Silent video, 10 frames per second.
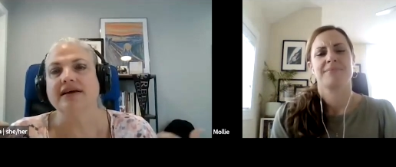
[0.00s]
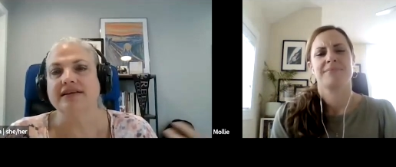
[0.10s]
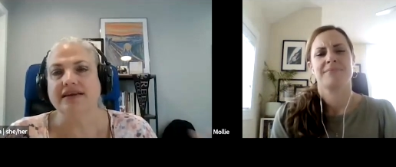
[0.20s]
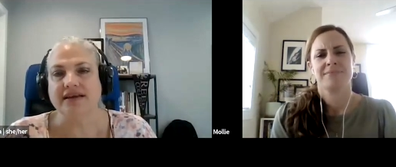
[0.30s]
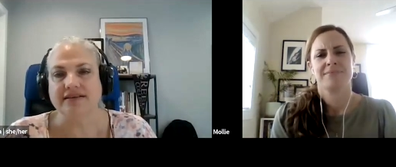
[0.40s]

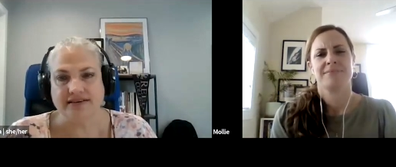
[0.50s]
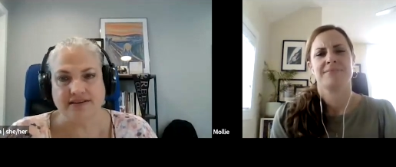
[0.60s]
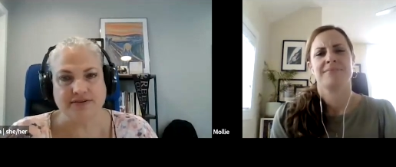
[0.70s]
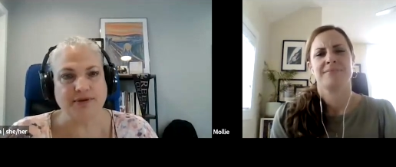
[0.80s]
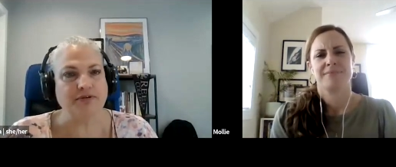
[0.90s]
Speaker 1: yes it
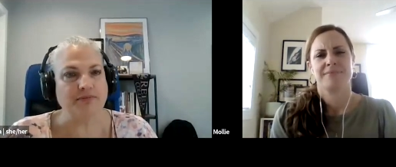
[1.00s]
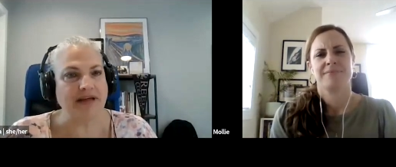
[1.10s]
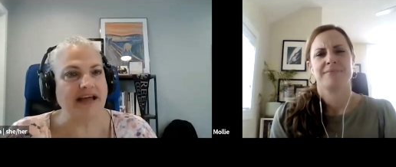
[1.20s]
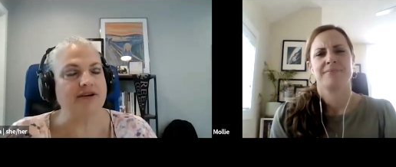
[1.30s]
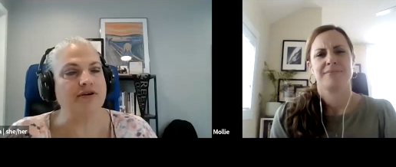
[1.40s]
needs to be
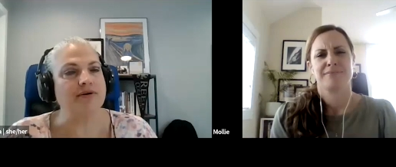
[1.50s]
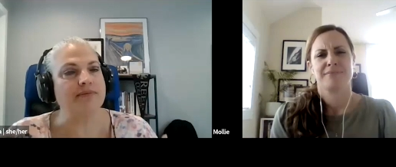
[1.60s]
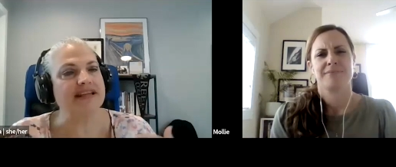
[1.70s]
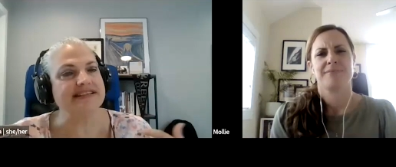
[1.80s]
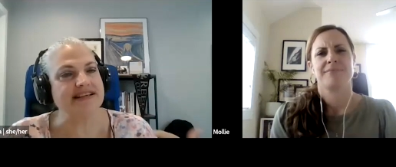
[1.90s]
grammatical
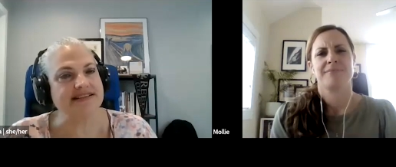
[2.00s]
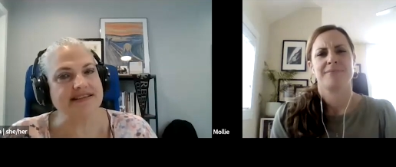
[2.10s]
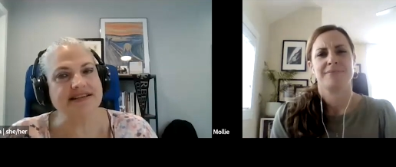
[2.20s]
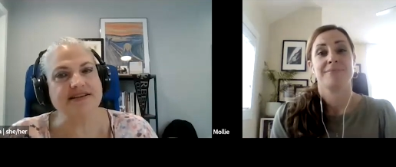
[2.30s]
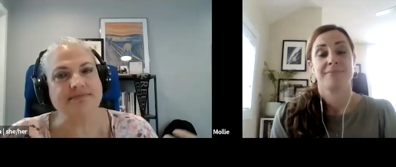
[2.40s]
but it doesn't
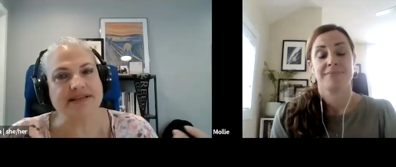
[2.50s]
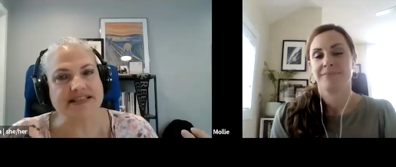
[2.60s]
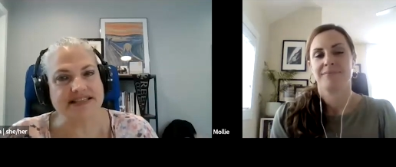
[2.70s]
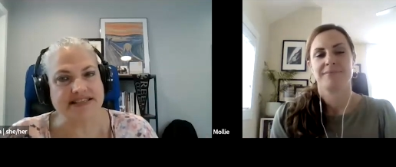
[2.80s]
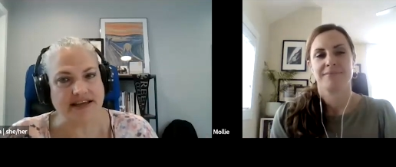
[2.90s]
need to be
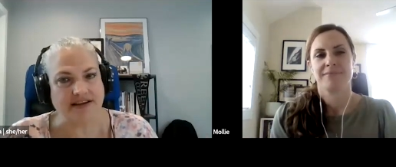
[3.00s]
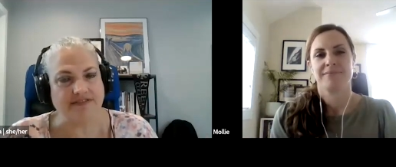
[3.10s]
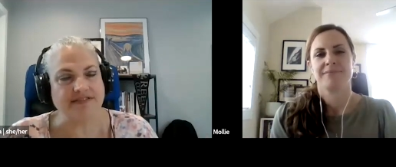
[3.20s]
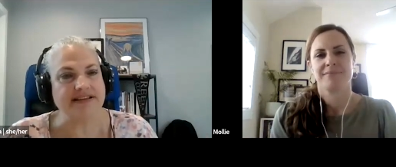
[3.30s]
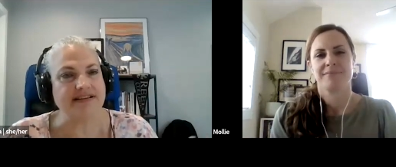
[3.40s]
stiff
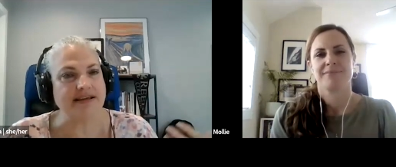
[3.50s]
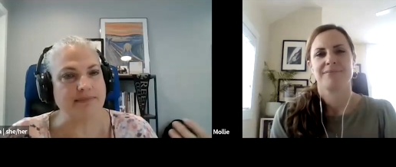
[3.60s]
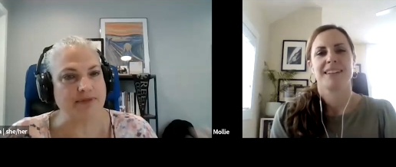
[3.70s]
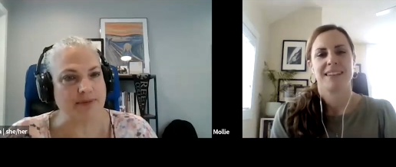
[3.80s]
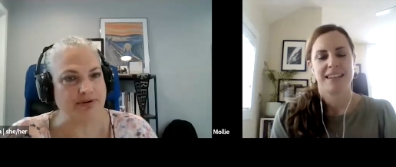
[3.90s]
let's
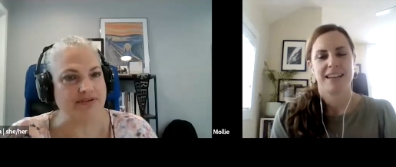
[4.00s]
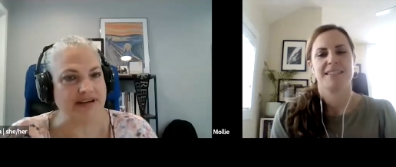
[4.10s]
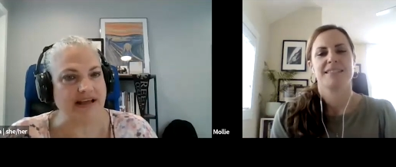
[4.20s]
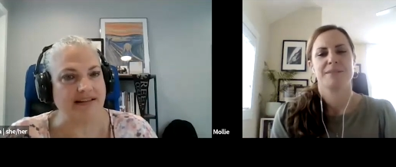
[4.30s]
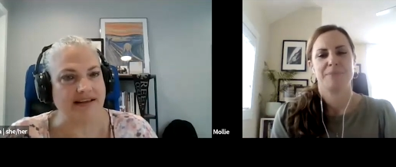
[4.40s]
keep their
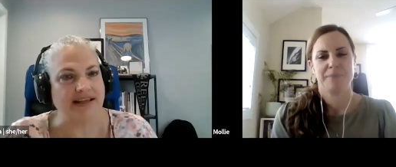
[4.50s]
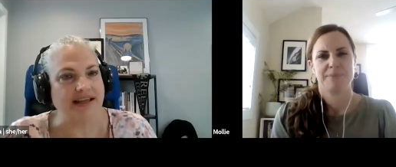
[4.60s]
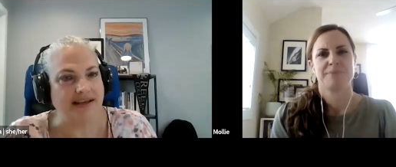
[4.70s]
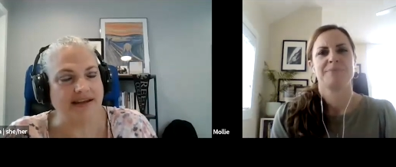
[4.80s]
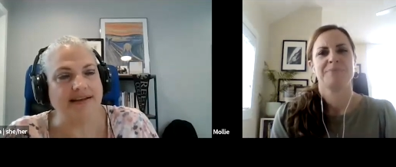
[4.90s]
personality
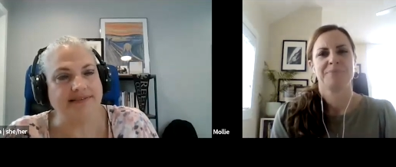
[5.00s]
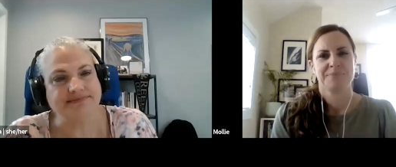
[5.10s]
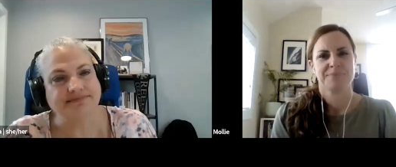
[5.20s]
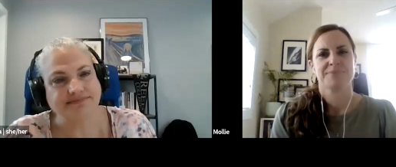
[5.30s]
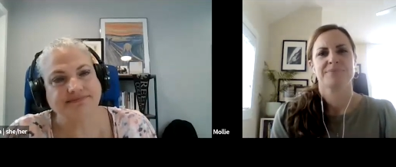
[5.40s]
in it
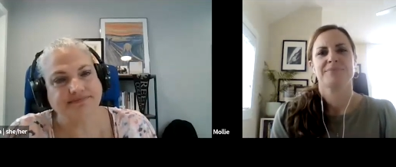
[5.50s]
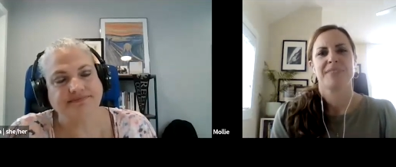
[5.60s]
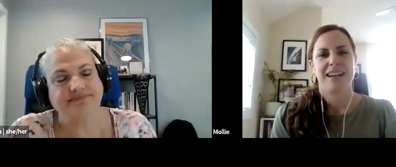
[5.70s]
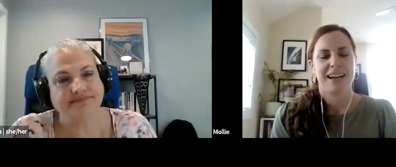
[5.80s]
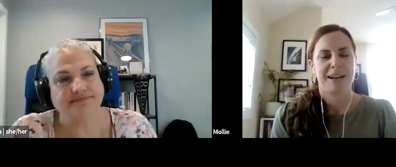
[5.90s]

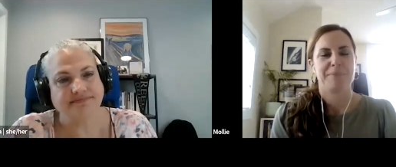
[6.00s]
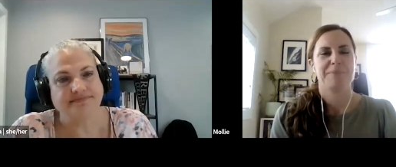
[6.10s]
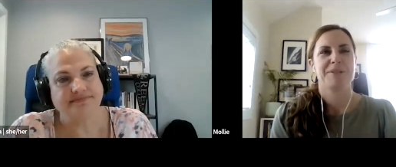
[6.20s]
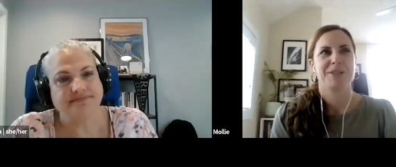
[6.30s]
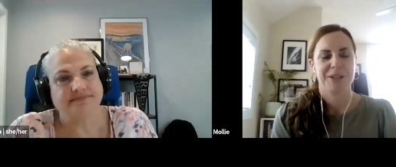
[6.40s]

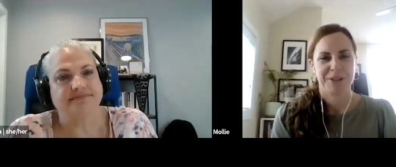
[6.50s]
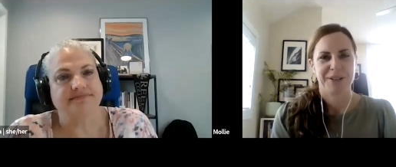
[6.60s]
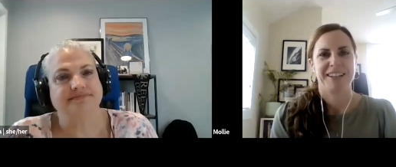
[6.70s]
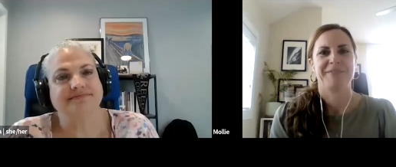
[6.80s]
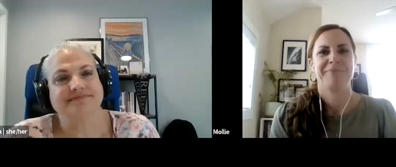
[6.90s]

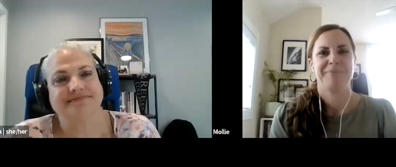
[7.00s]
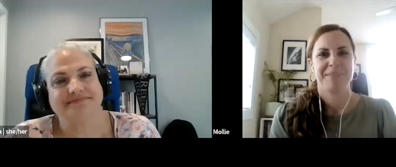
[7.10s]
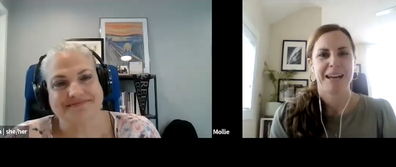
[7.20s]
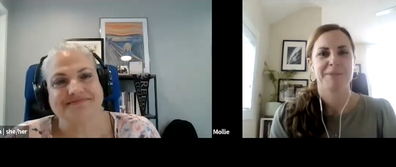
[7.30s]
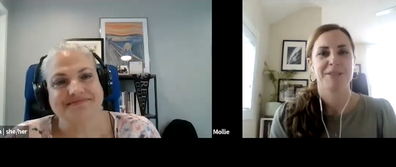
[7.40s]
Speaker 2: absolutely
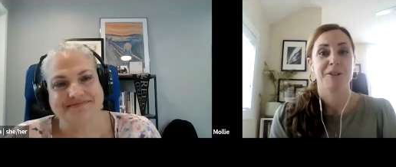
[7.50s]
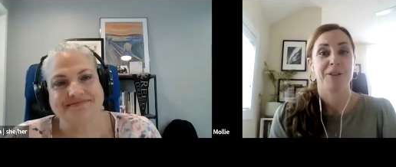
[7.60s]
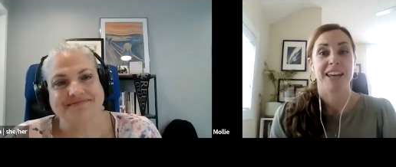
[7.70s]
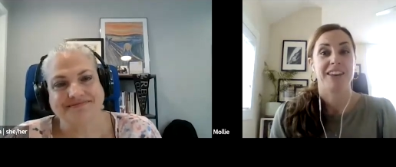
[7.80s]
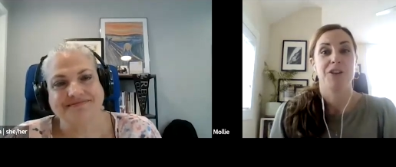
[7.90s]

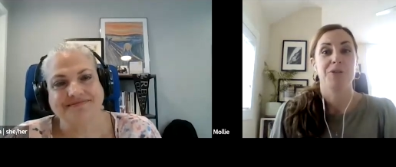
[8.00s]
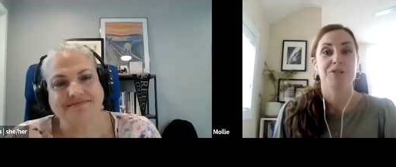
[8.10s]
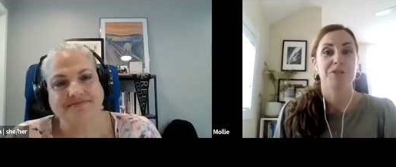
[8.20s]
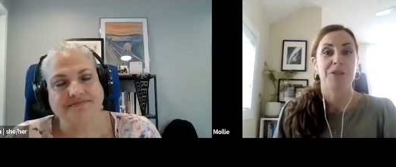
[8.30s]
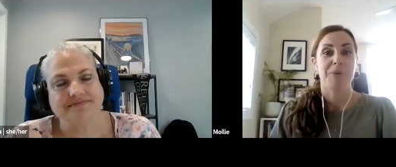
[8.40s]
absolutely and those
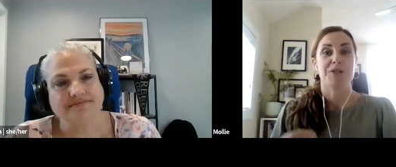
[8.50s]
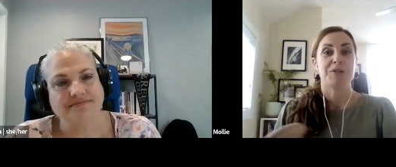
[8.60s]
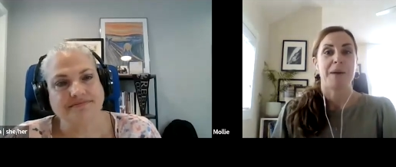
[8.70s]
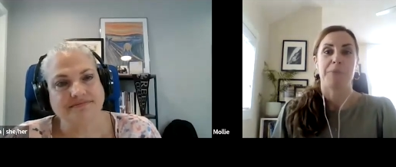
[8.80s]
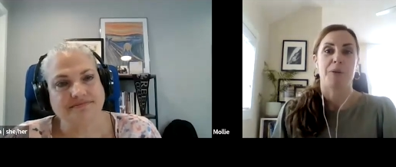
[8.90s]
are the most
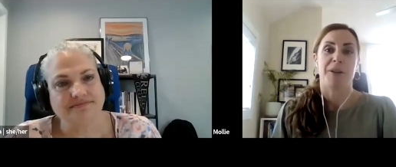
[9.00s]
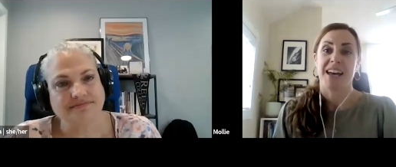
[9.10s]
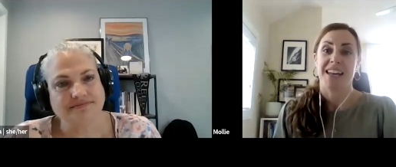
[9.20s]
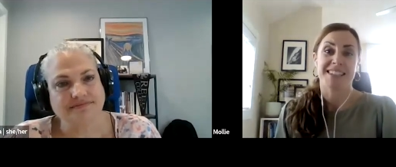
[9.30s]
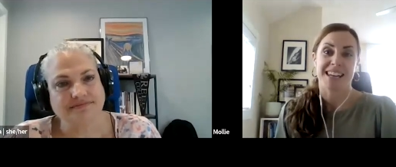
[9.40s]
memorable
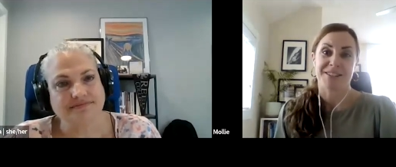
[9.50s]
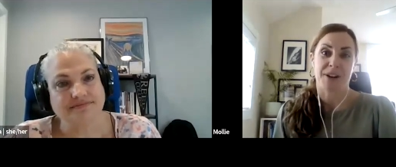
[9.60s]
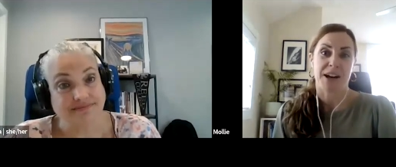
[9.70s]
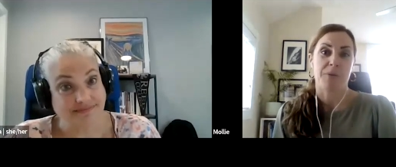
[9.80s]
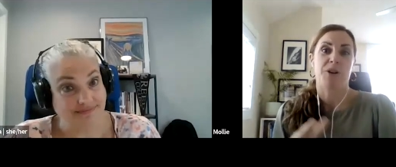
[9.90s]
essays
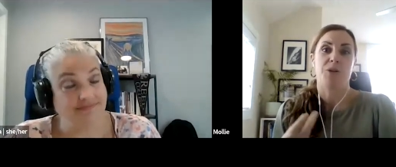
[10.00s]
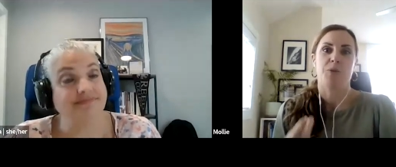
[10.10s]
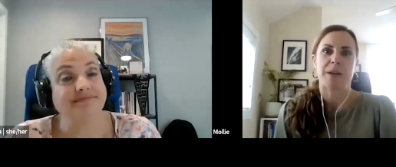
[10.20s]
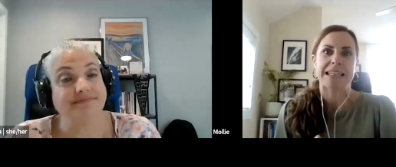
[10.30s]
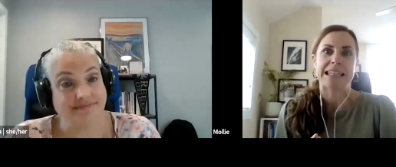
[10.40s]
right where you mm-hmm.
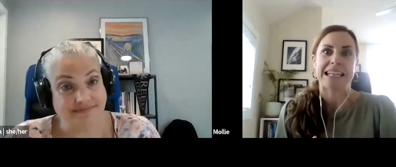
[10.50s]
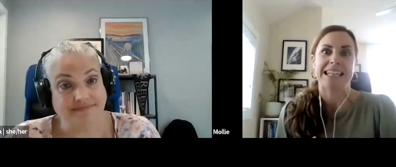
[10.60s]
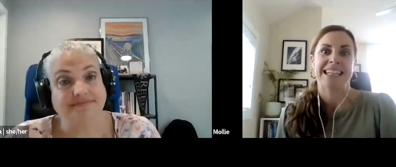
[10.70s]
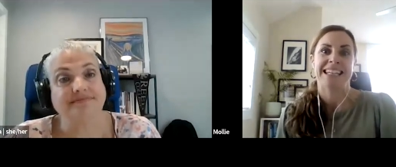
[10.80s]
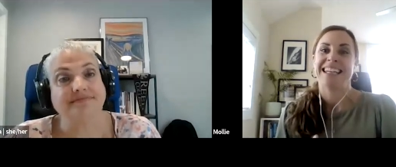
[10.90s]

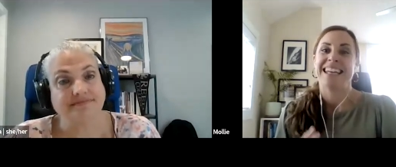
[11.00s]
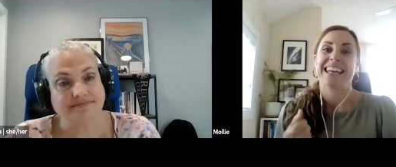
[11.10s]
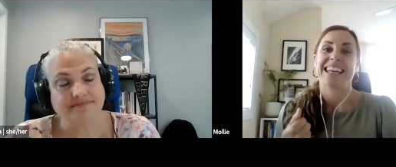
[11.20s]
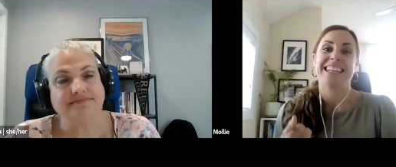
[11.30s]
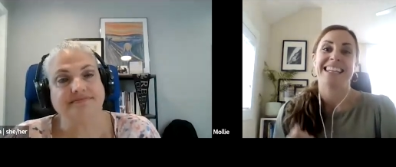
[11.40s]
really can